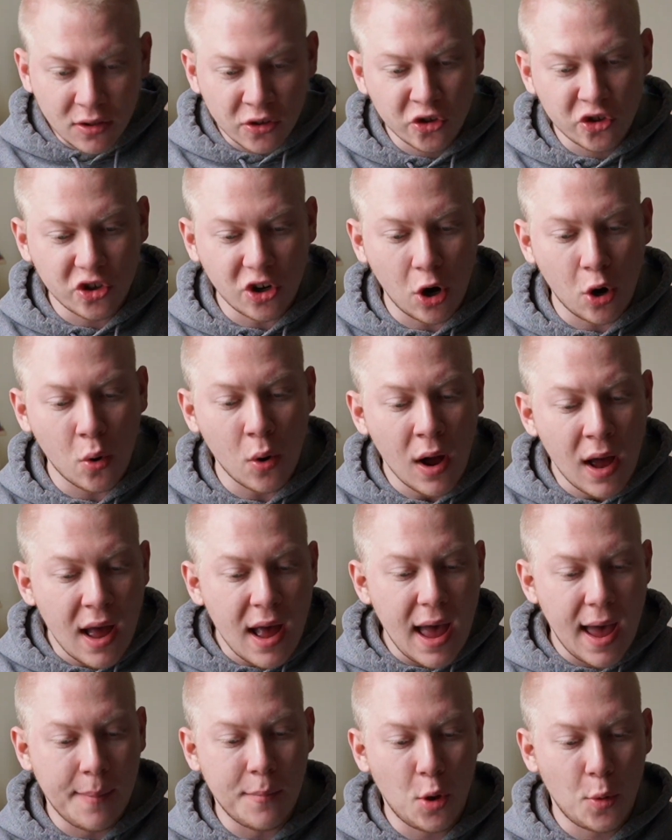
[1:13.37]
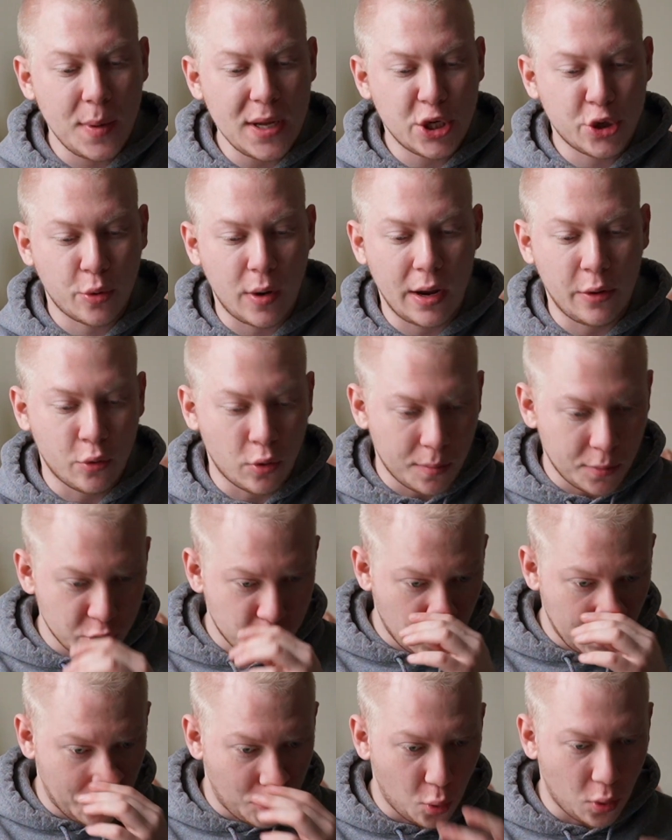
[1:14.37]
So, MLB Trade
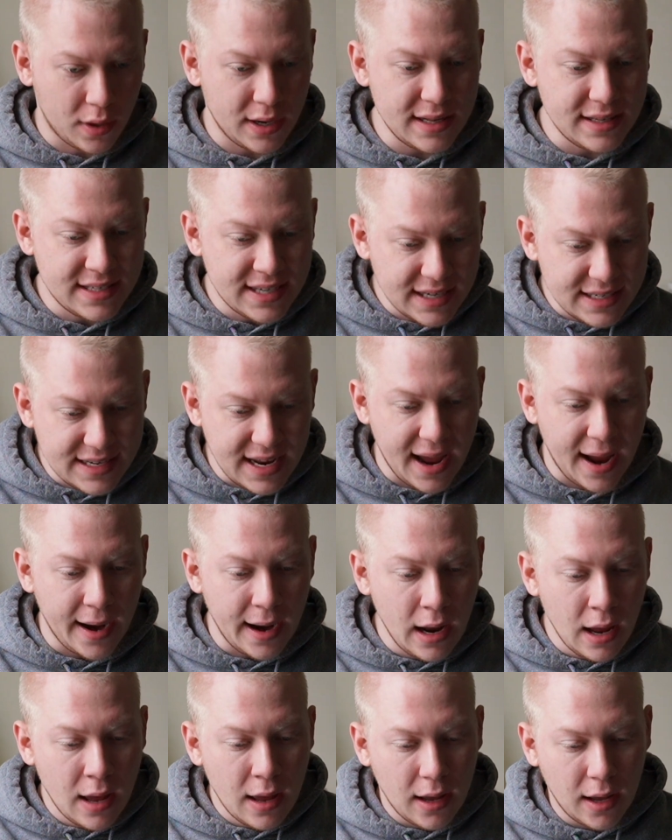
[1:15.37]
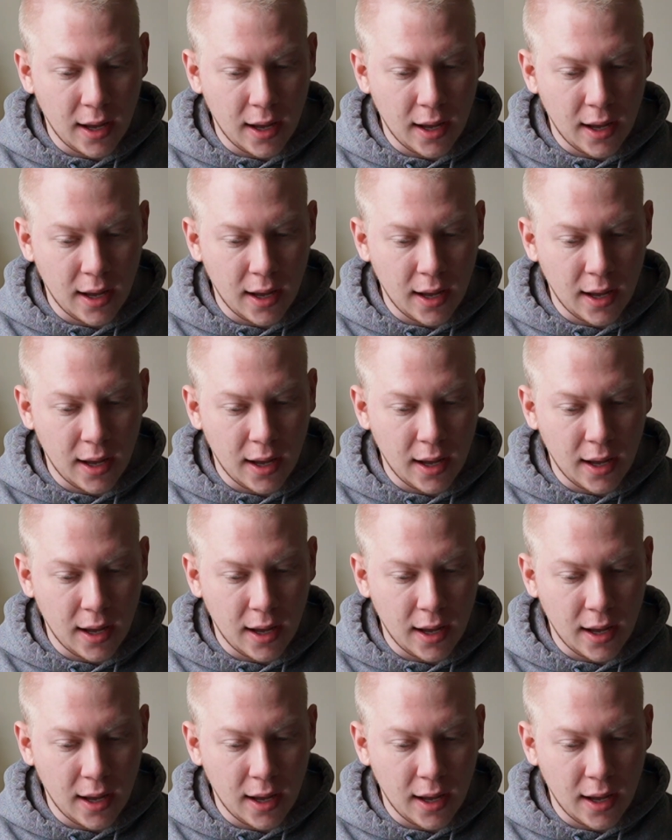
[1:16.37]
Rumors reported today,